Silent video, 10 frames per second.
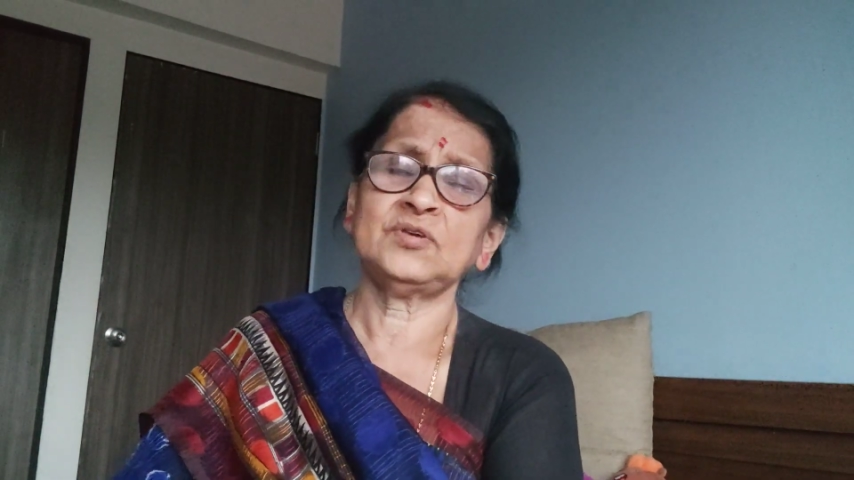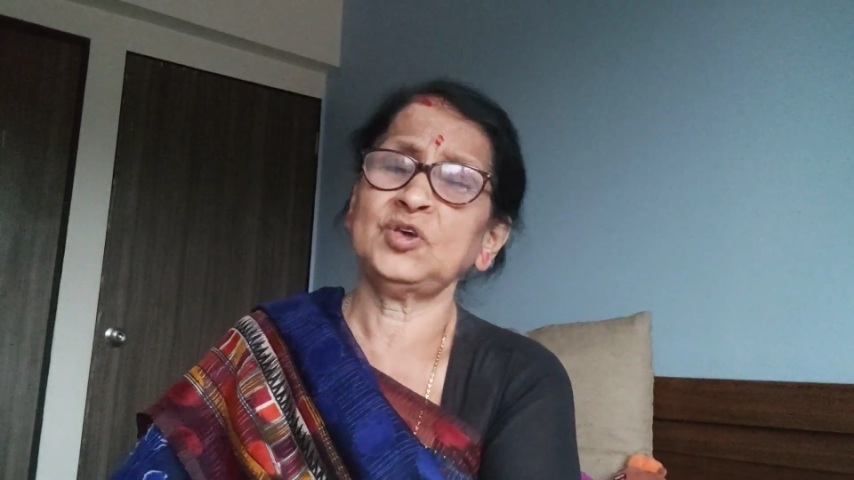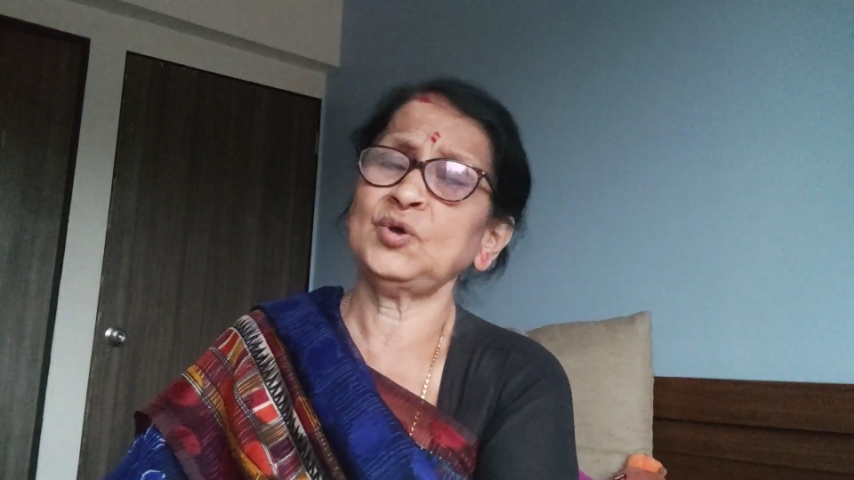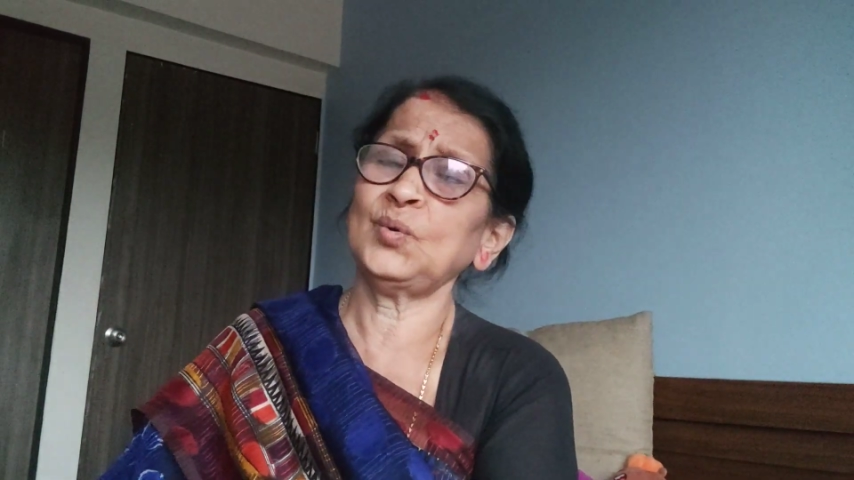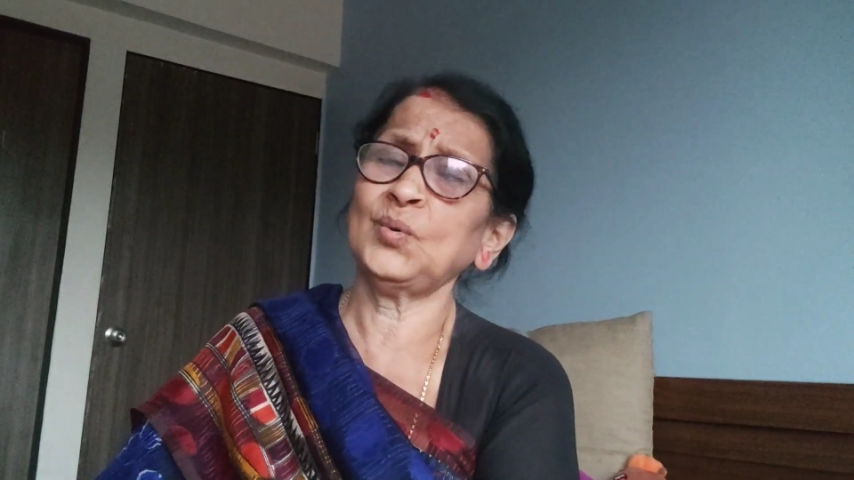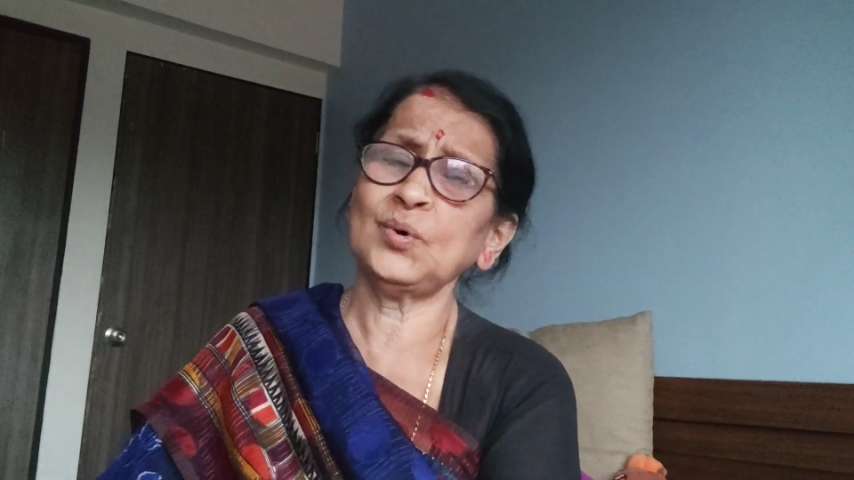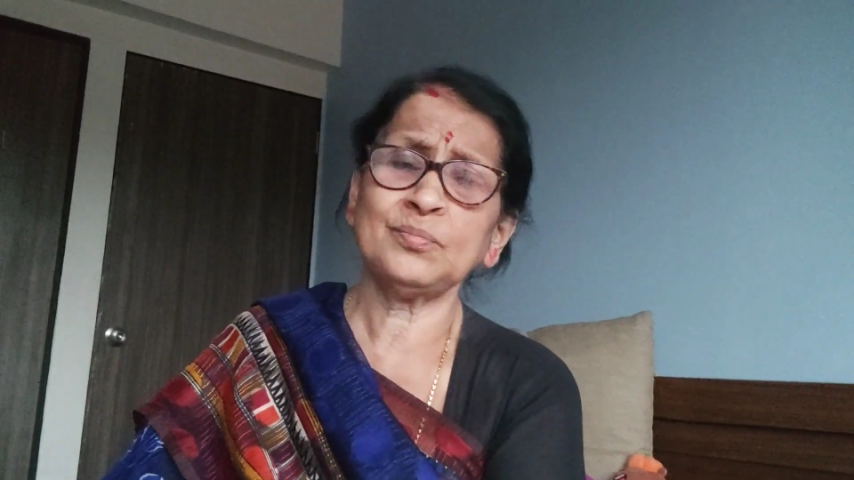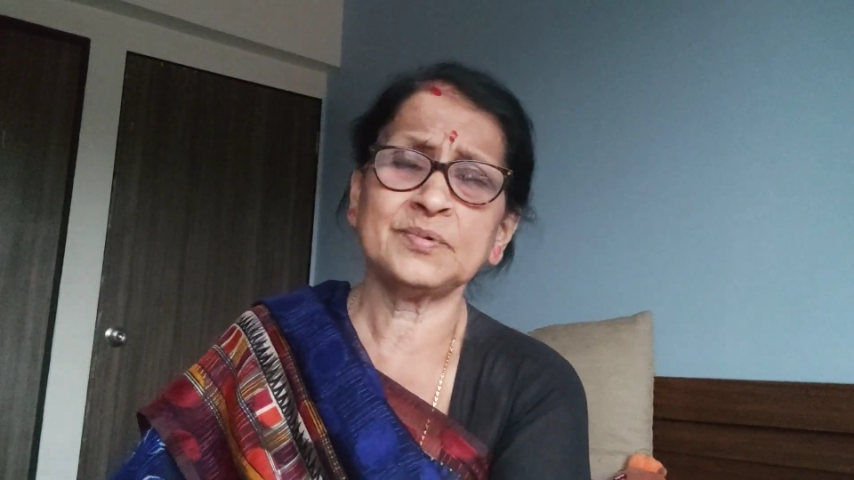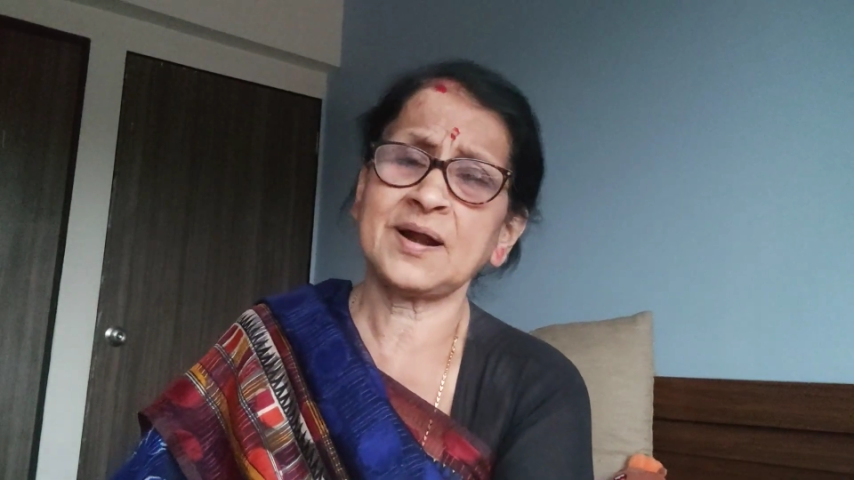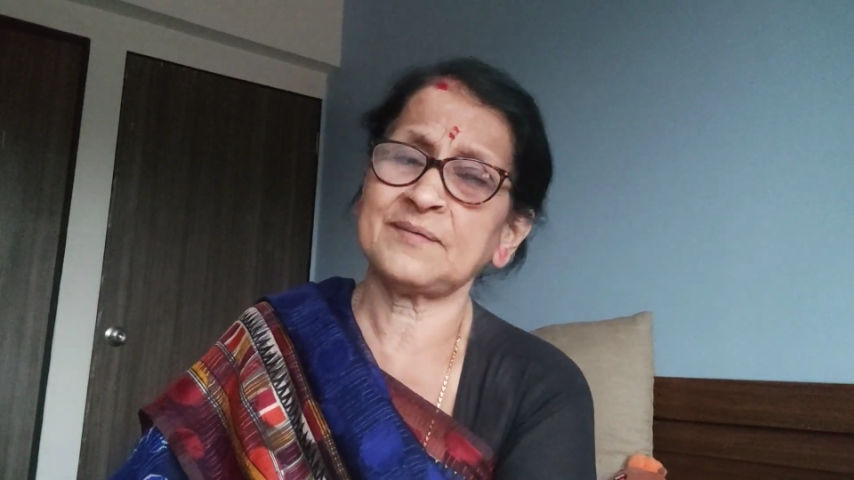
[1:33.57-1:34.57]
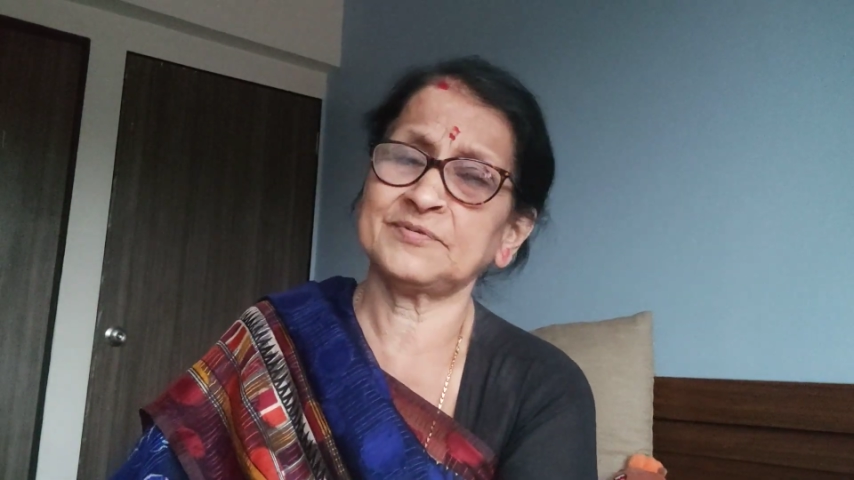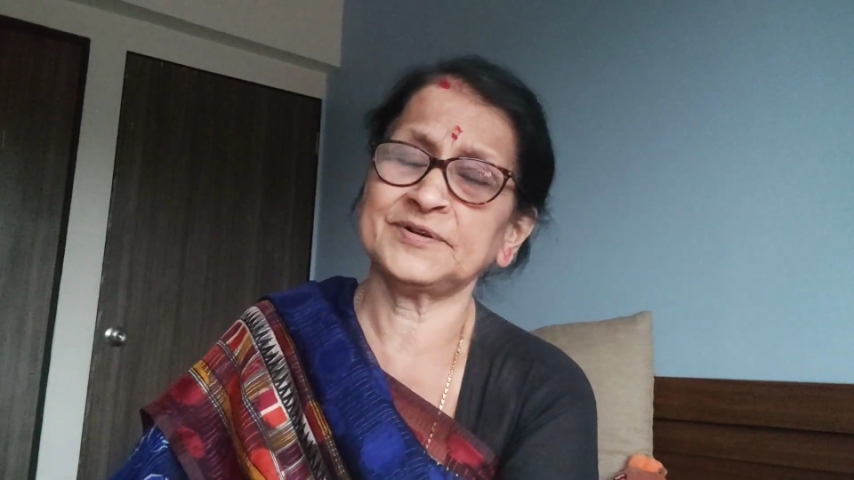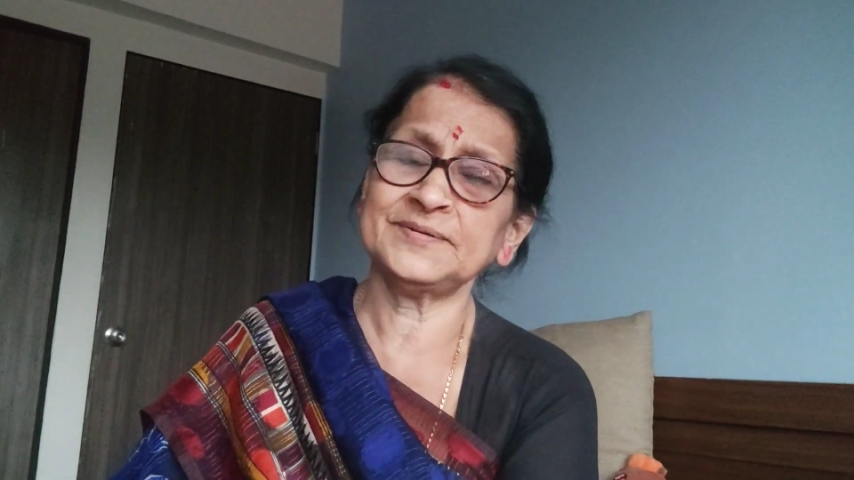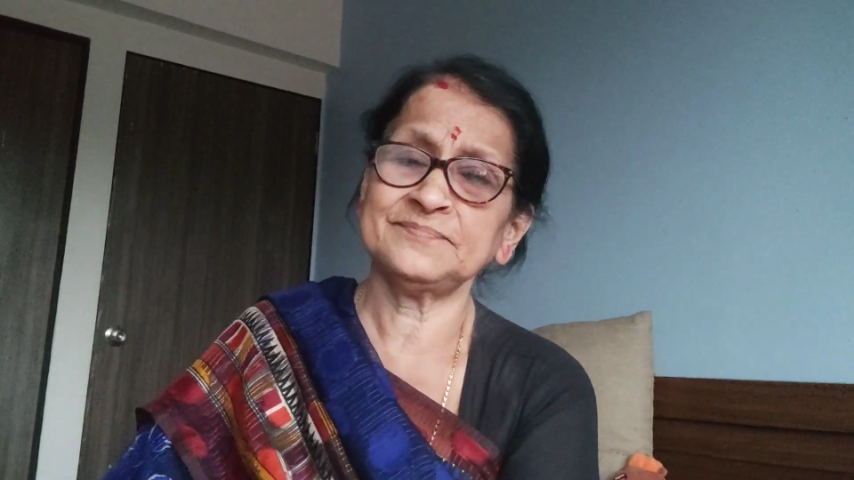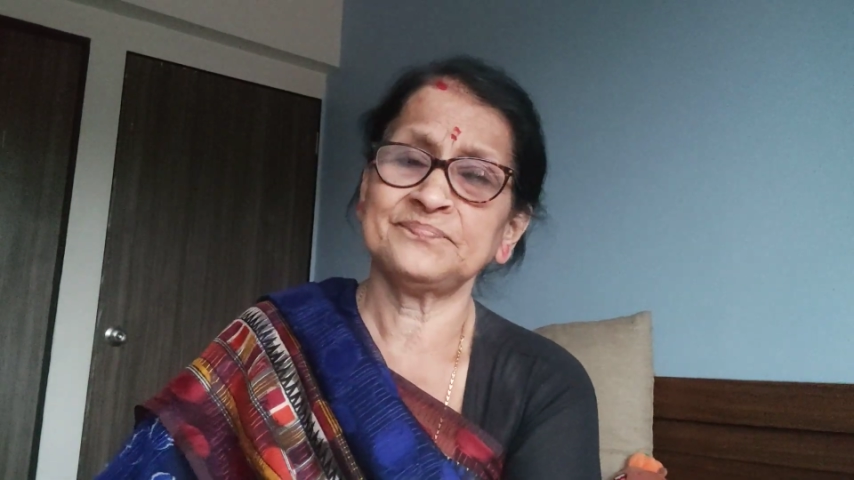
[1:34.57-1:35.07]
Ki, O Ravana,